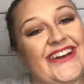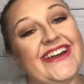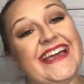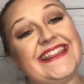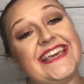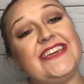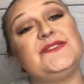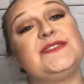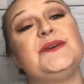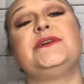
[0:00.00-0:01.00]
All right, thank
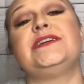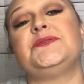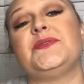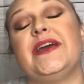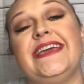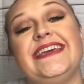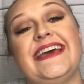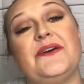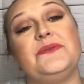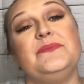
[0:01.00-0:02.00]
you so much for hanging
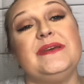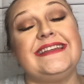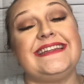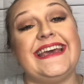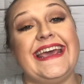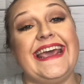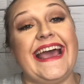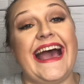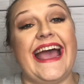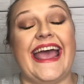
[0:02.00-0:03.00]
out with me
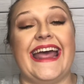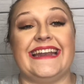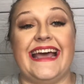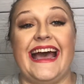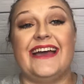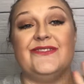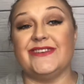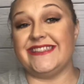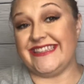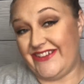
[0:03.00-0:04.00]
today, and I
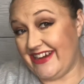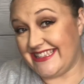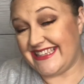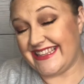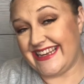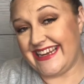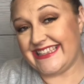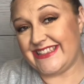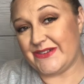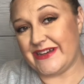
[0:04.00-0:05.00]
will see you guys on the
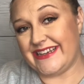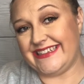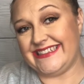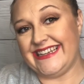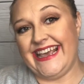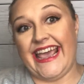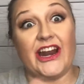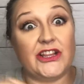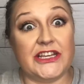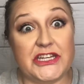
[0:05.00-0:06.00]
next one,
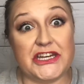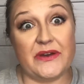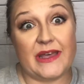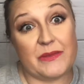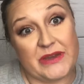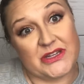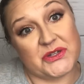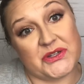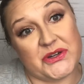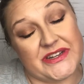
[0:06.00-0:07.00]
and I'll let you know how the
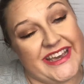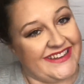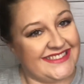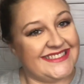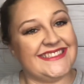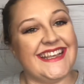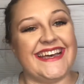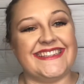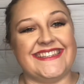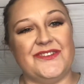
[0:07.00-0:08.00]
pictures turned out.
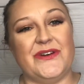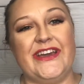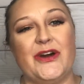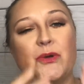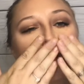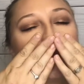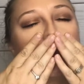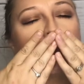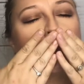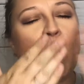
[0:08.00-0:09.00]
Hasta luego.
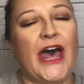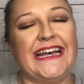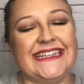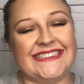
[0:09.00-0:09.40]
Mwah.